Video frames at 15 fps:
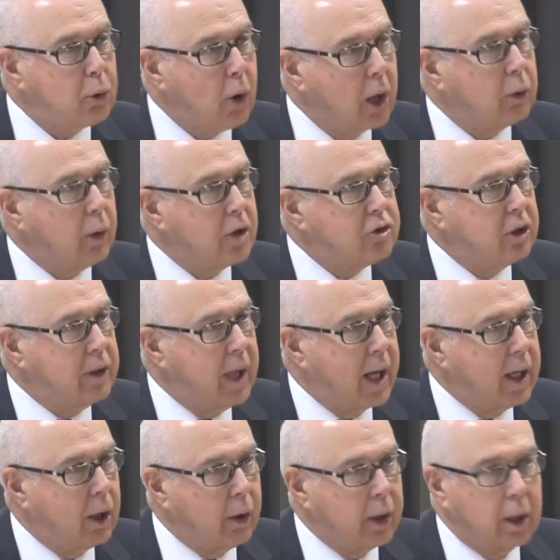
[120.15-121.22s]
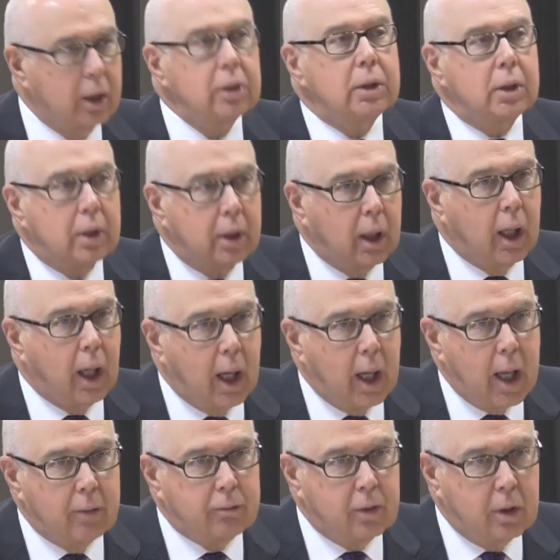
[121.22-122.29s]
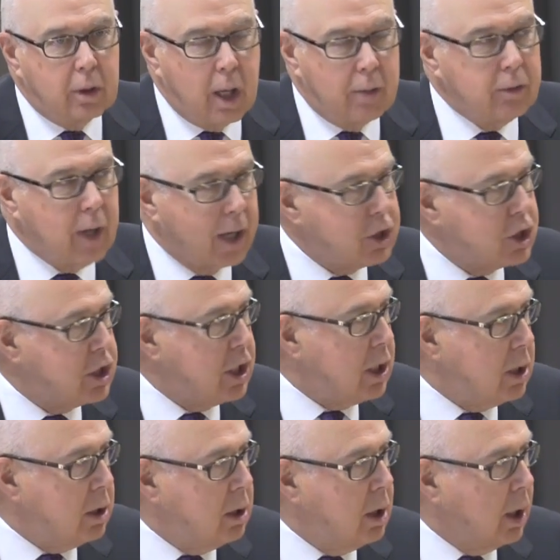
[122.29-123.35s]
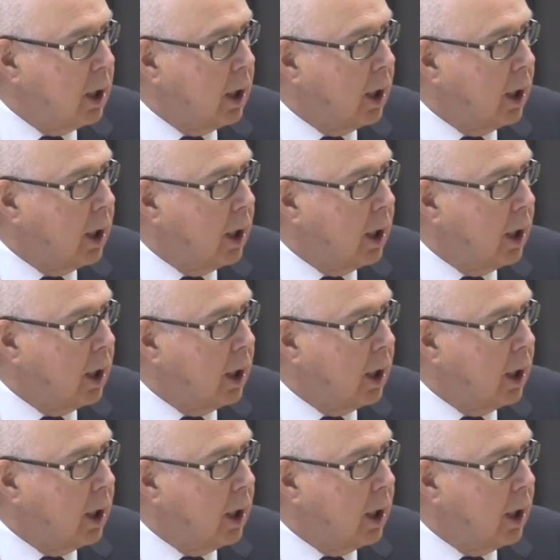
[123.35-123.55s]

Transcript: progress in that area. Have not seen